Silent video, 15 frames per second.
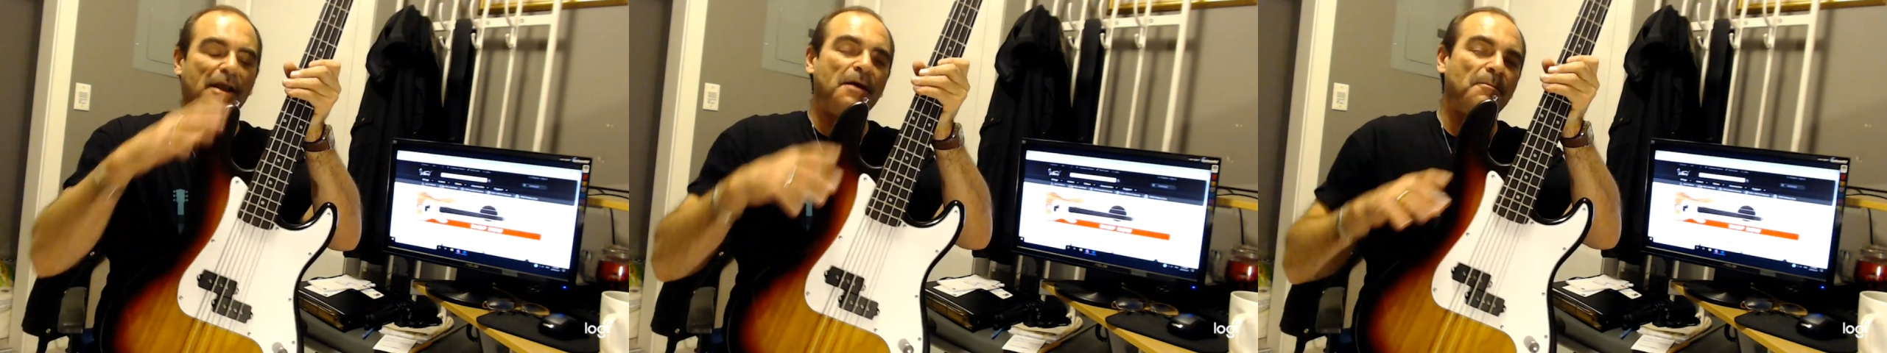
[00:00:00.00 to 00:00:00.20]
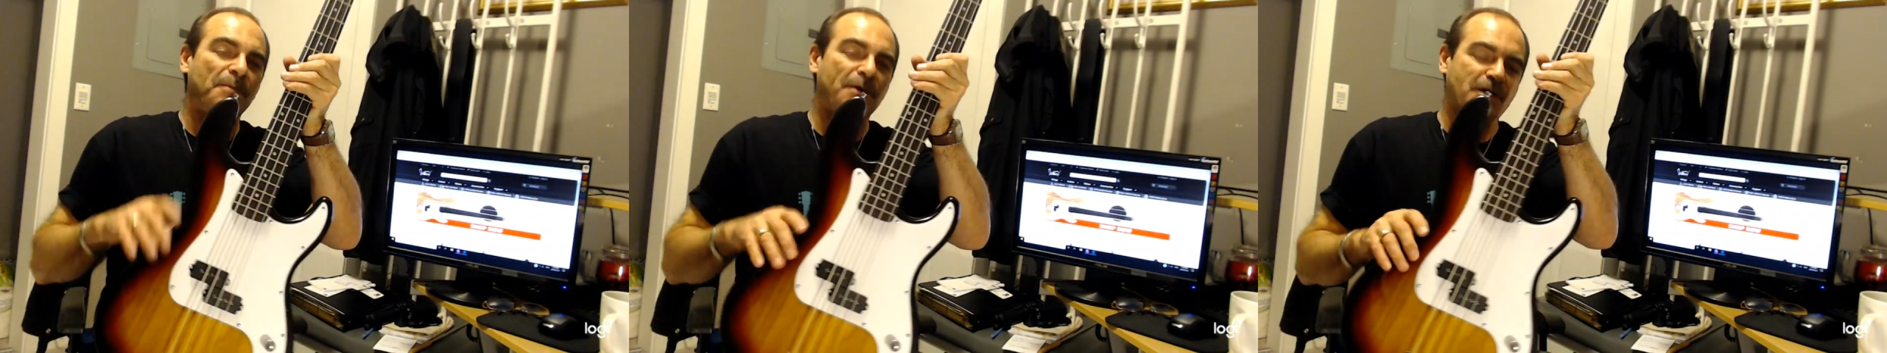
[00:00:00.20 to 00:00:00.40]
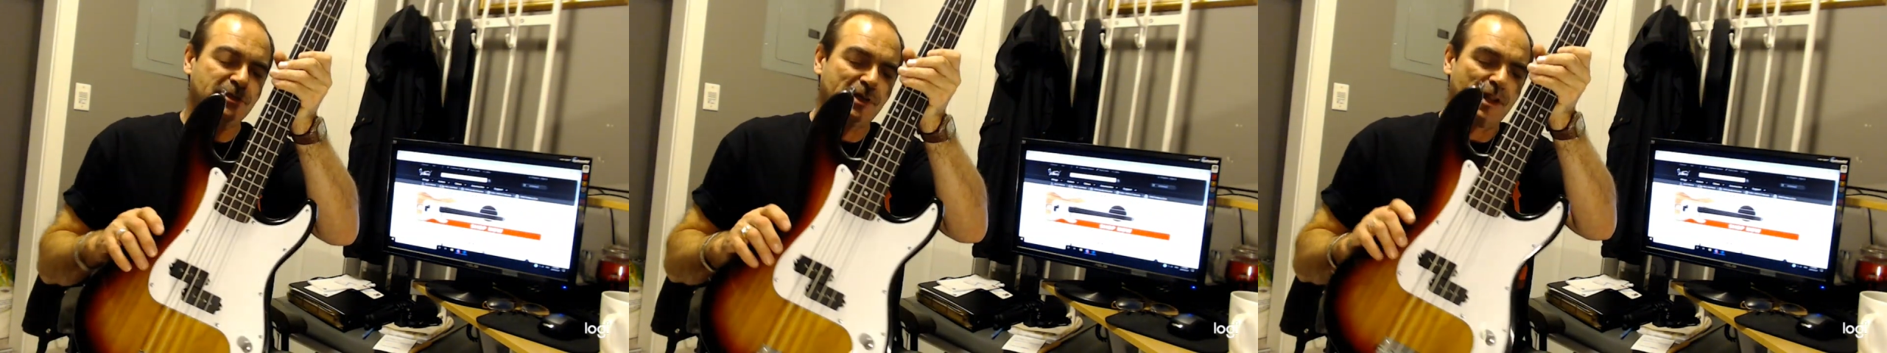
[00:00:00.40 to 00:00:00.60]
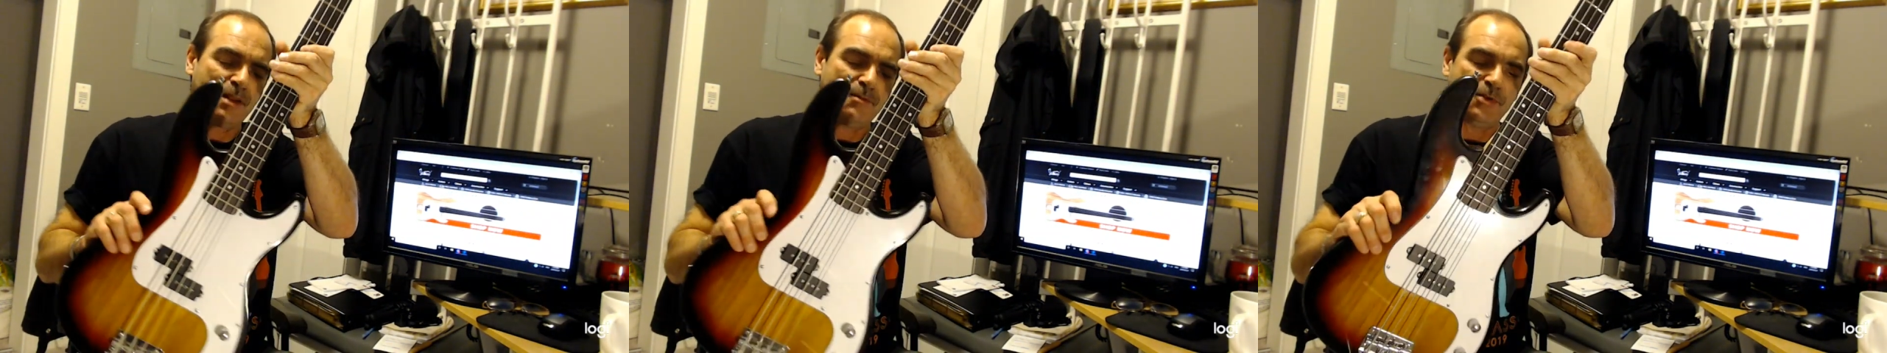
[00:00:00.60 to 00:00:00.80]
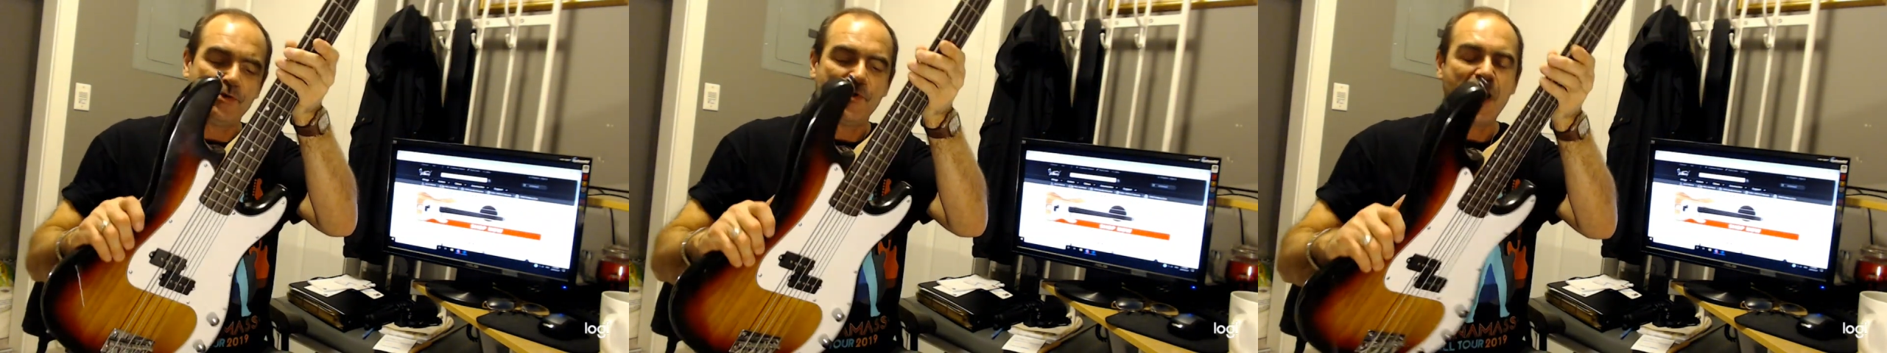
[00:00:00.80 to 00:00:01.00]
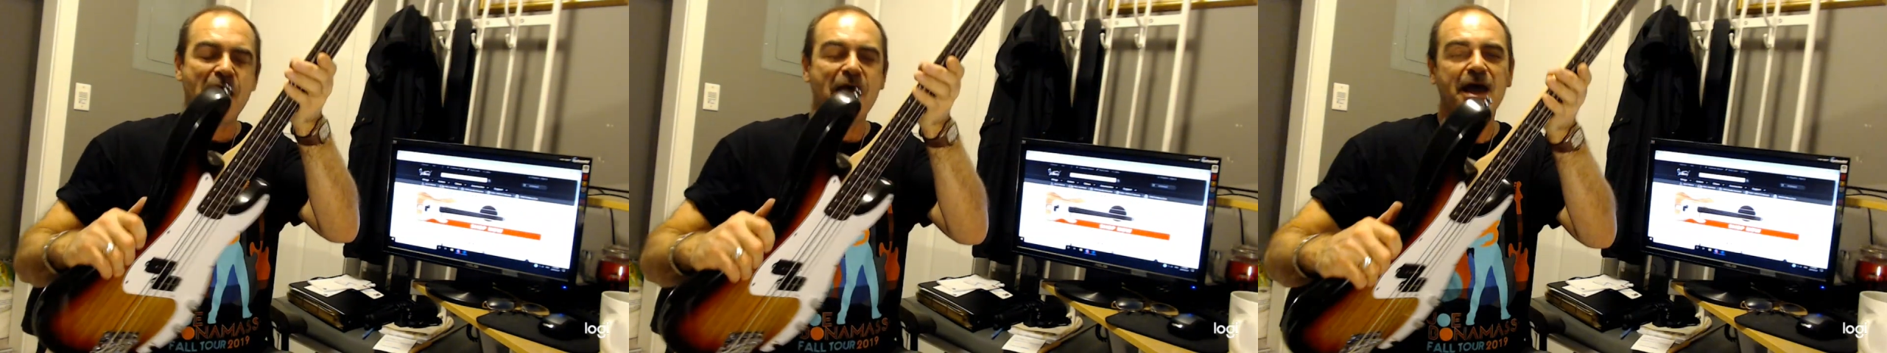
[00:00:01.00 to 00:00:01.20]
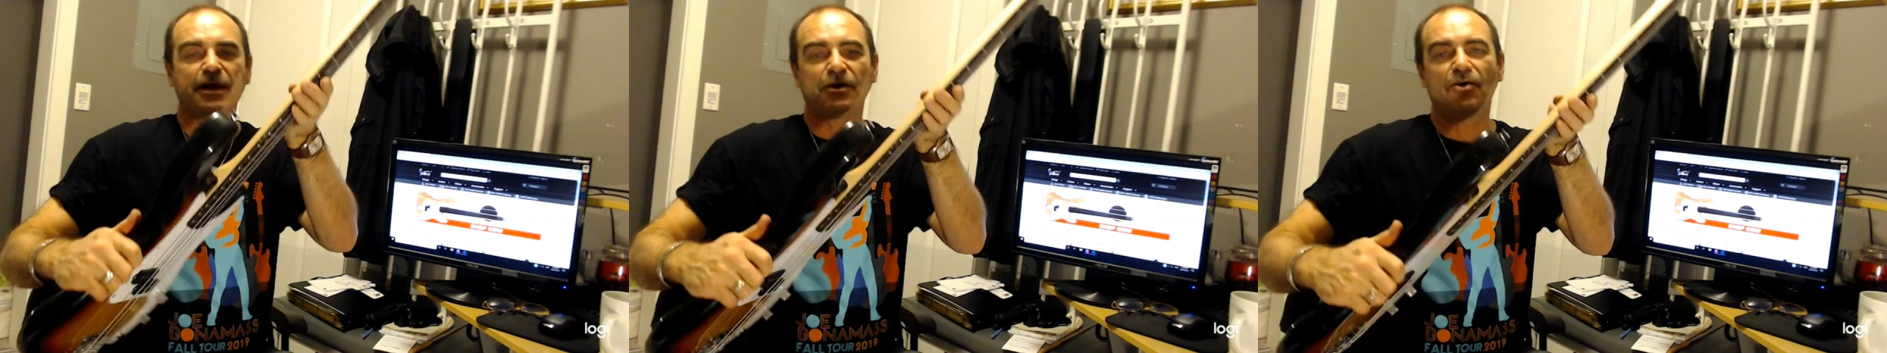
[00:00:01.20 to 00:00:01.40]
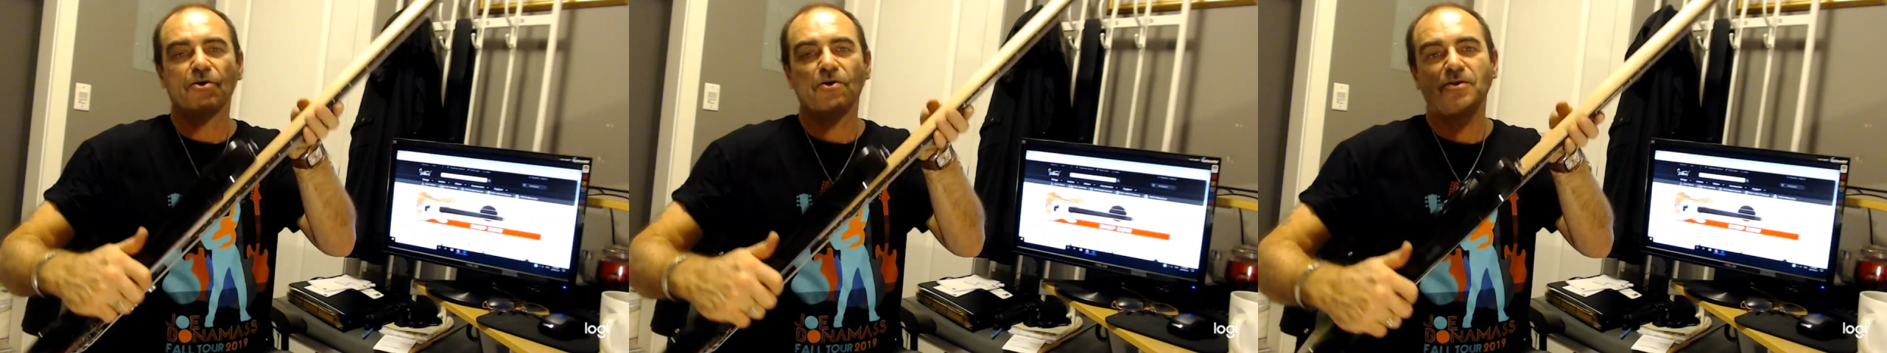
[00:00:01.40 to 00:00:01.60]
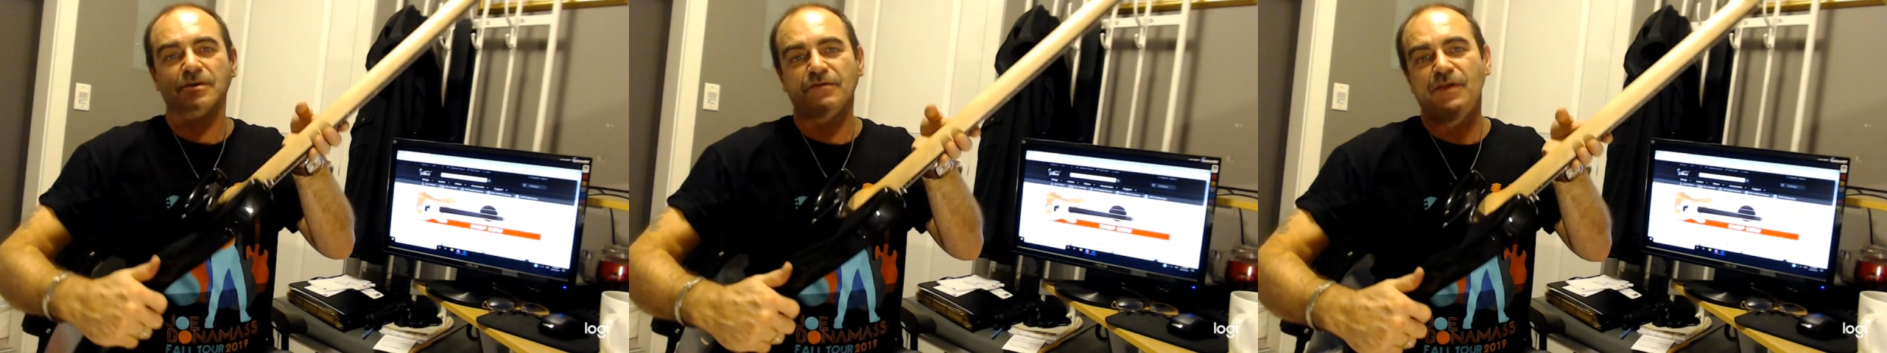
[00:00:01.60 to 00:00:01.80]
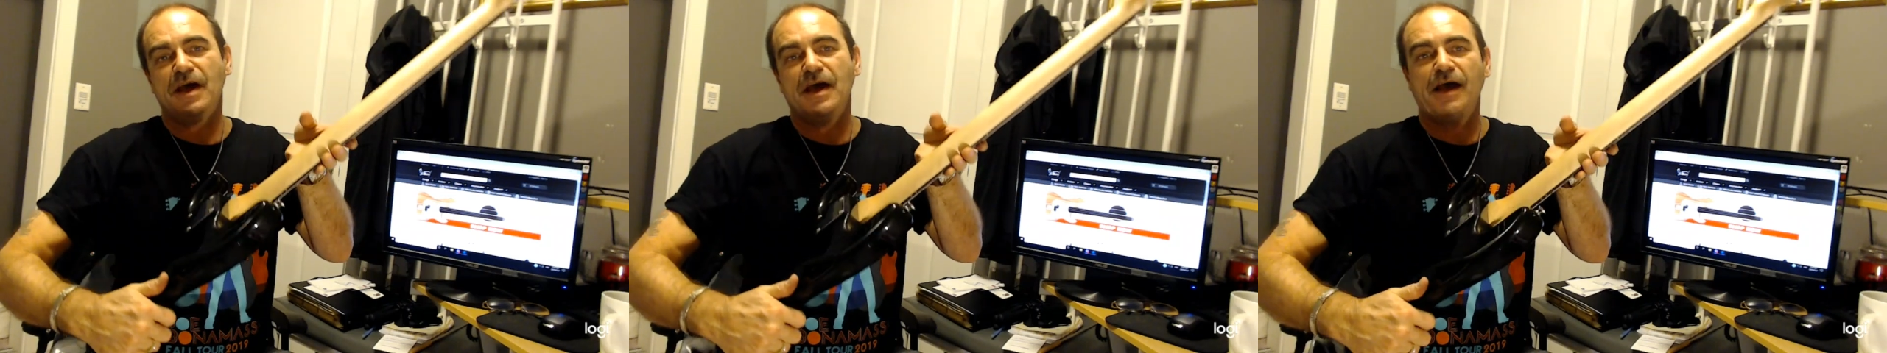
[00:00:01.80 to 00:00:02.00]
By the time you add all of
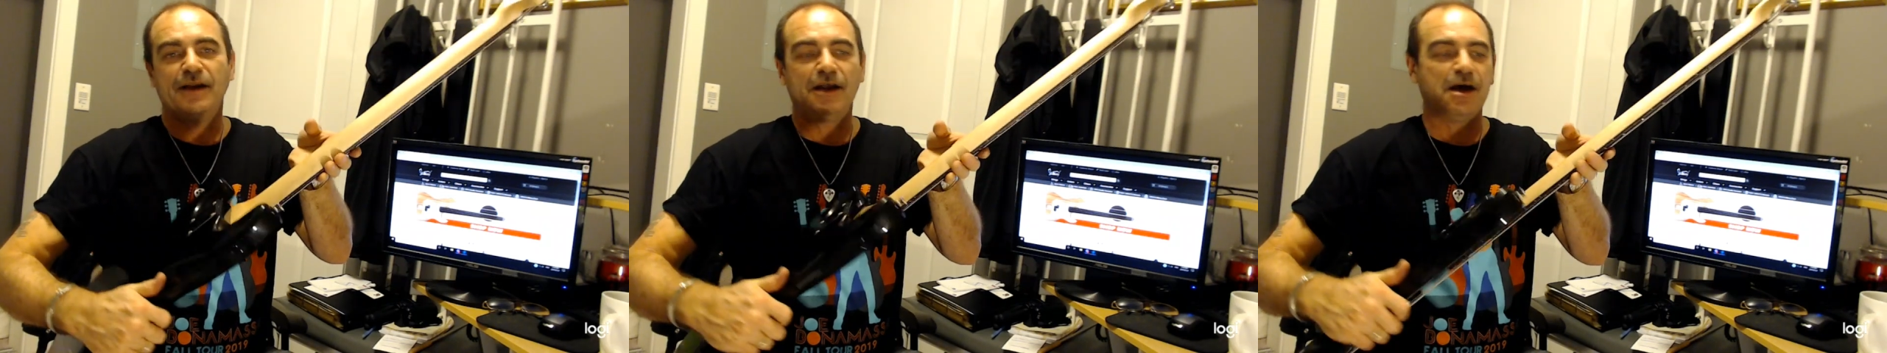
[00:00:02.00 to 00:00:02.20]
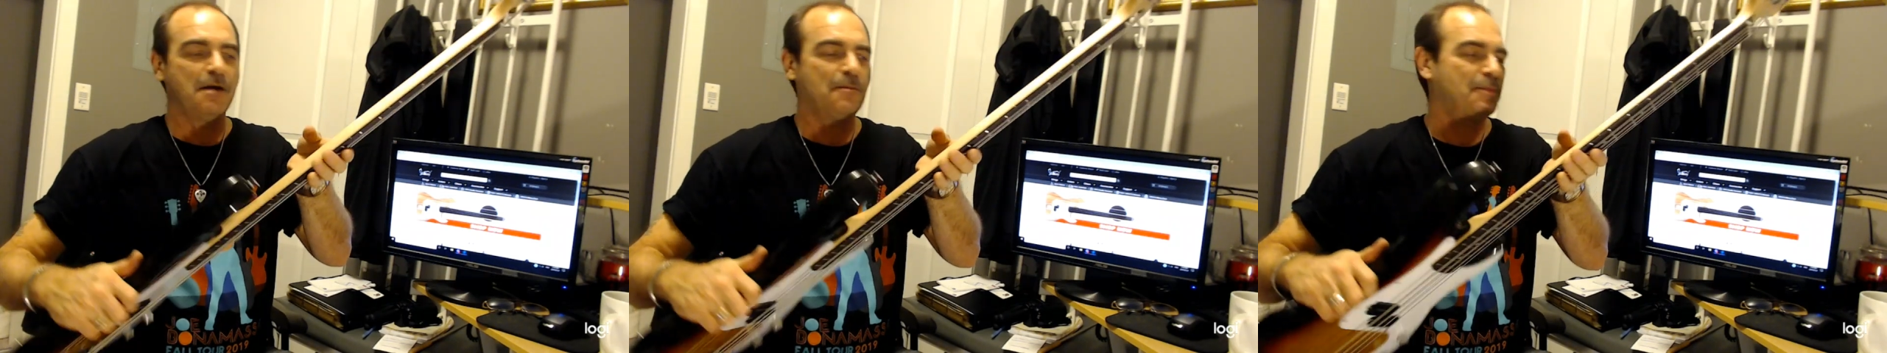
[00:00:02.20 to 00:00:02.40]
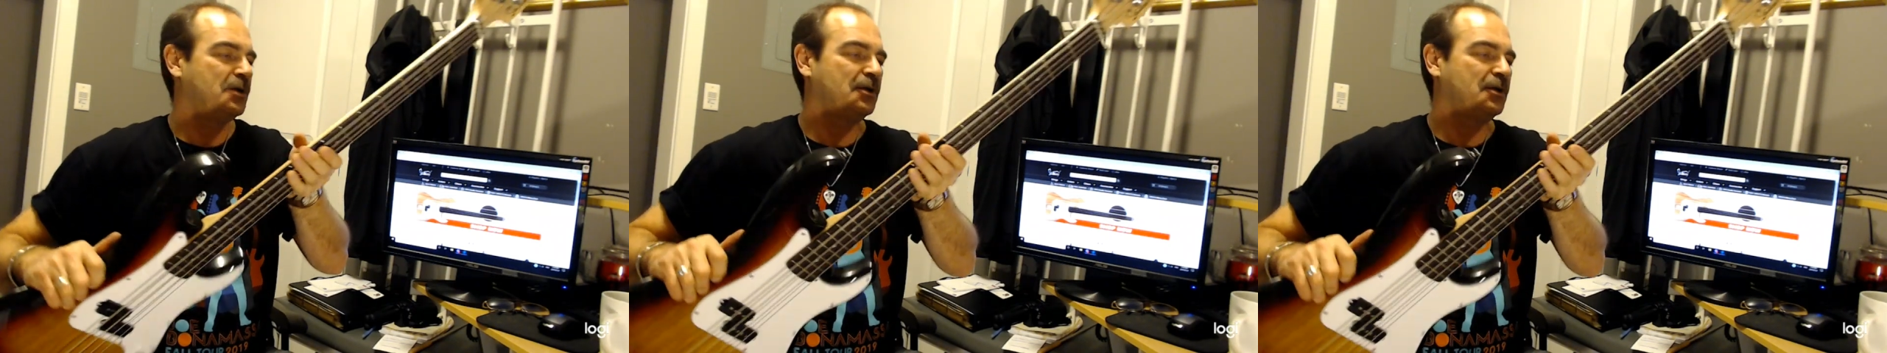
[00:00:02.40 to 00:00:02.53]
that up,